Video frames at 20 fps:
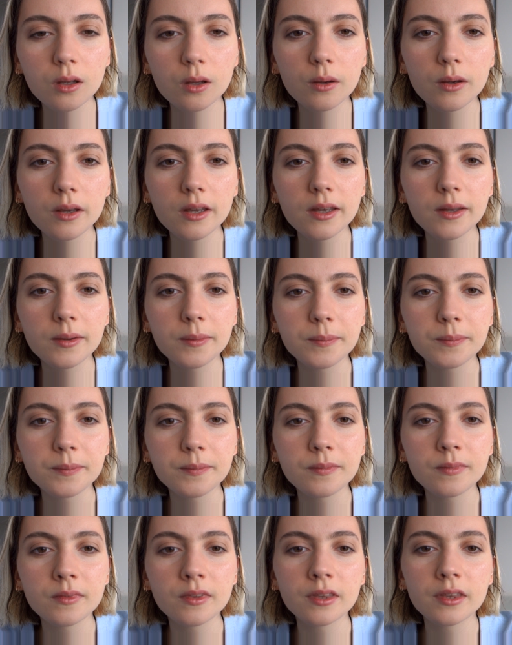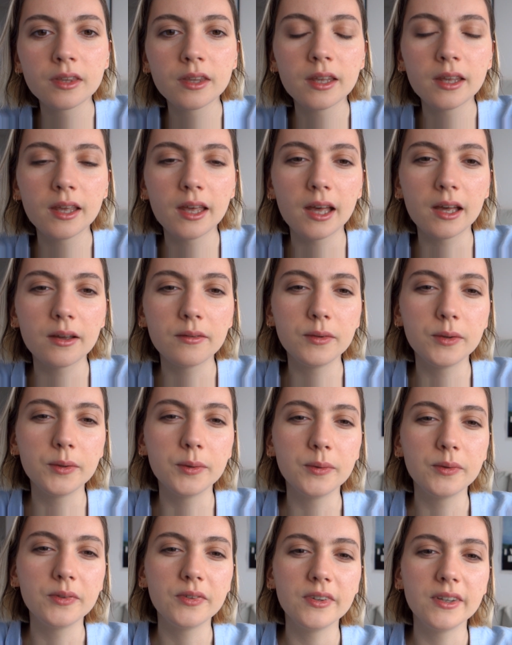Okay. Have
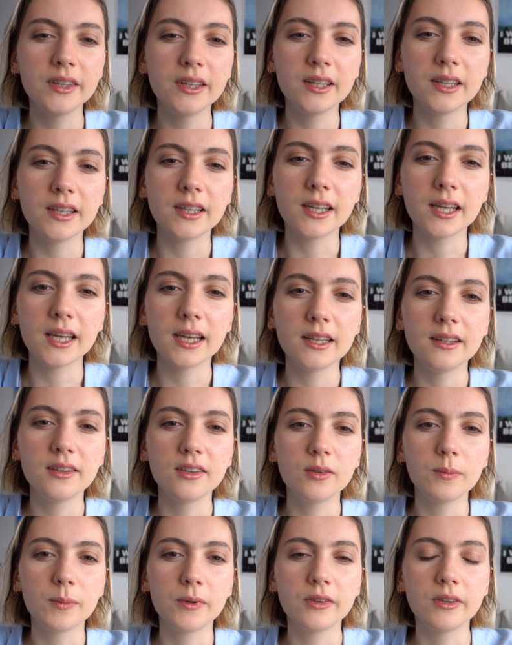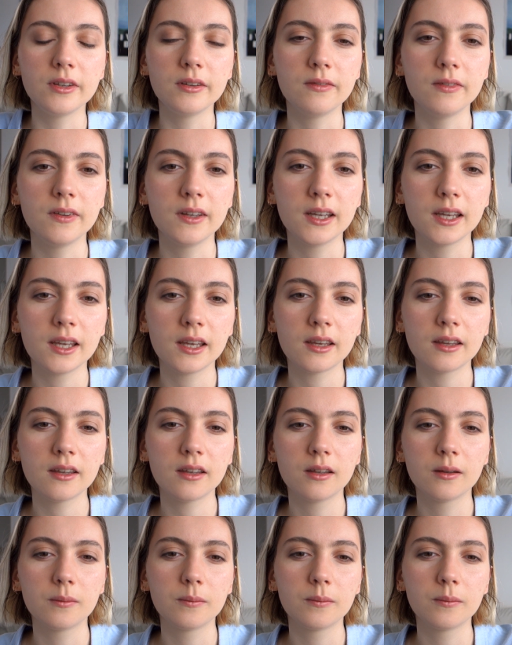you seen any specific